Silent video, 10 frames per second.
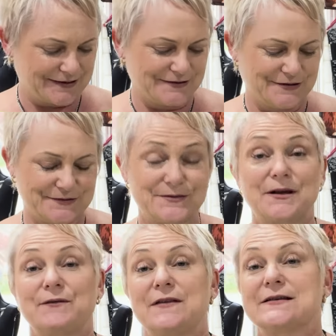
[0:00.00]
she's
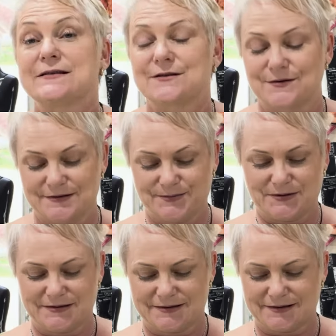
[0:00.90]
giving this to the
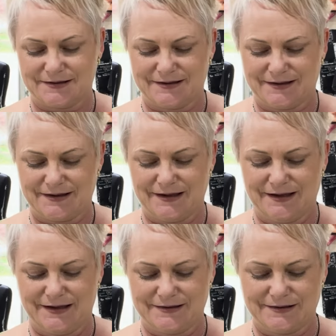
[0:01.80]
hospice.
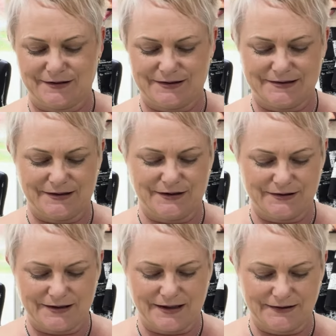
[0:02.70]
And I said,
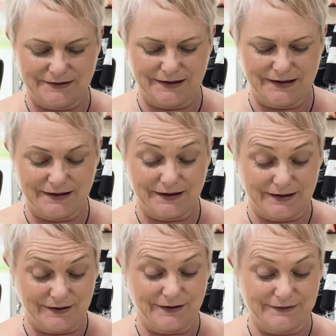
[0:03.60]

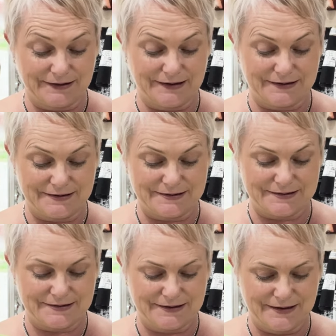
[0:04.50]
I'll take
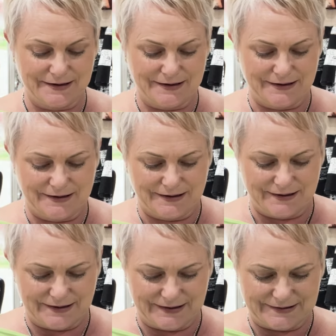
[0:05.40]
this.
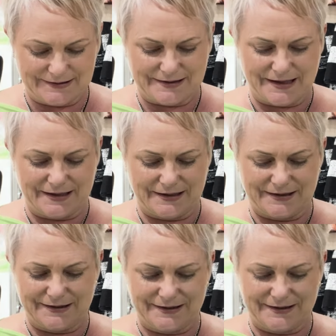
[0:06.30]
It's that.